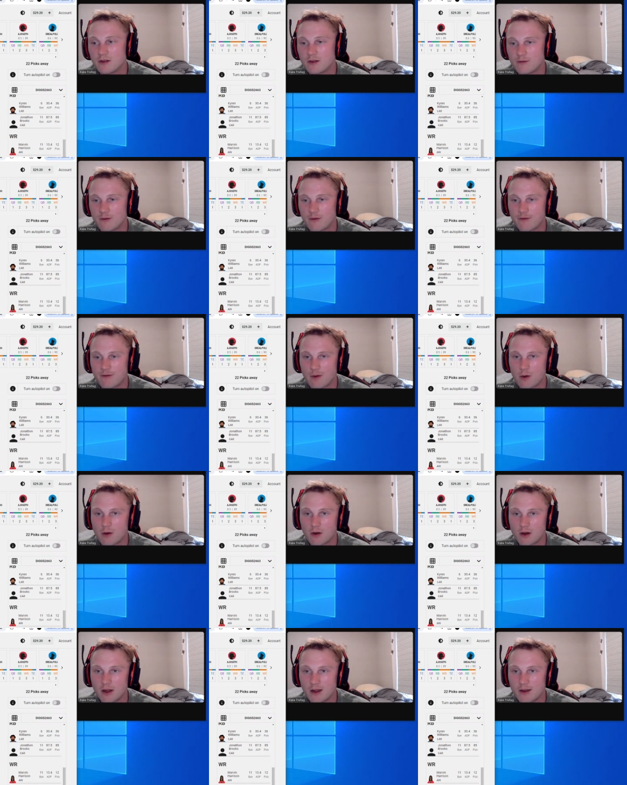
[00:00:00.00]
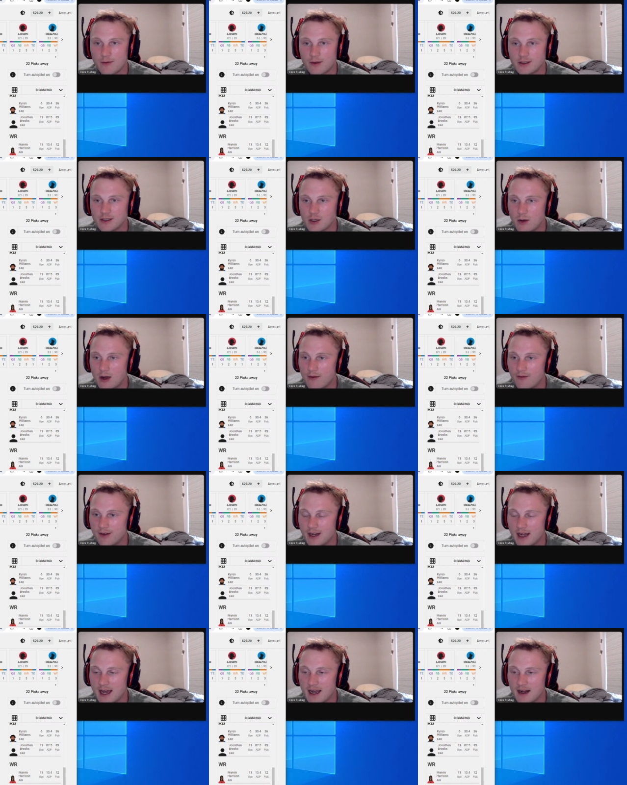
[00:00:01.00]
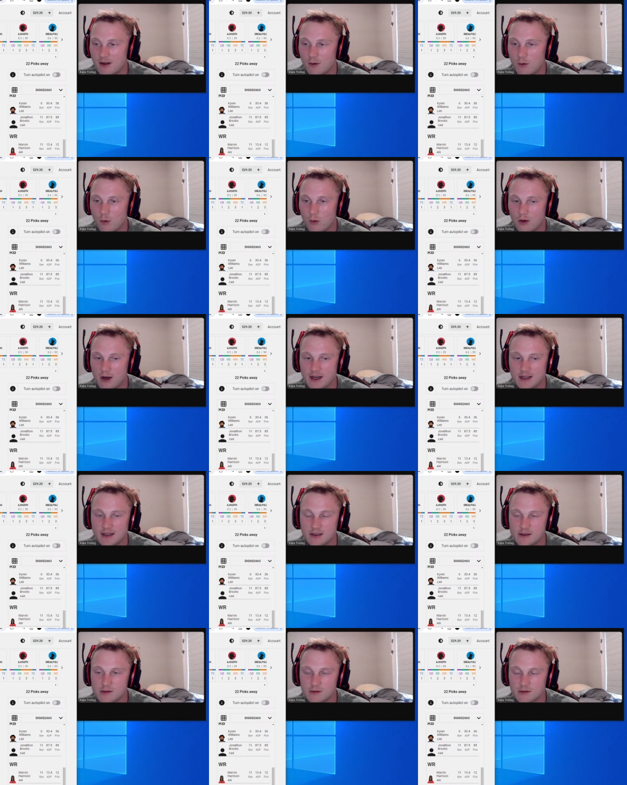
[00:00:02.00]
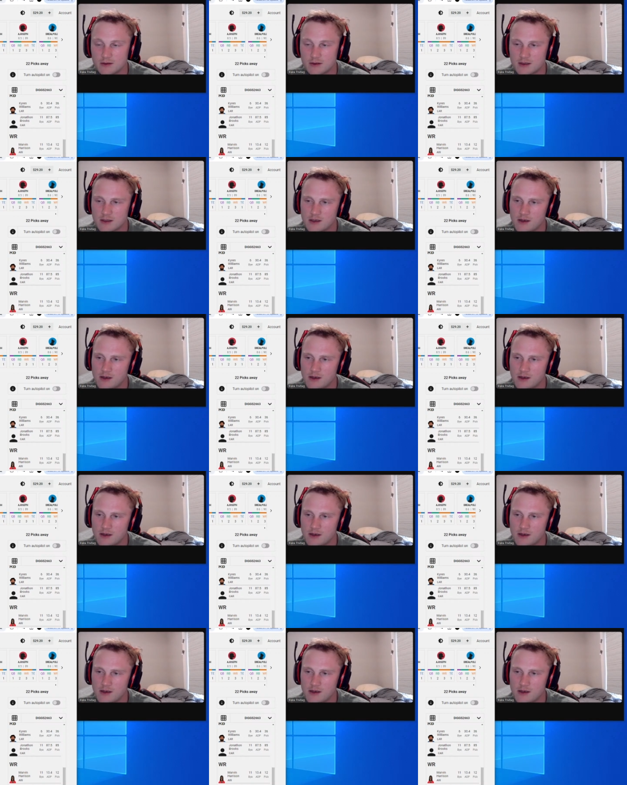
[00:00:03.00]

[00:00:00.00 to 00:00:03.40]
for Ferg if I don't have Dak or any Eagles.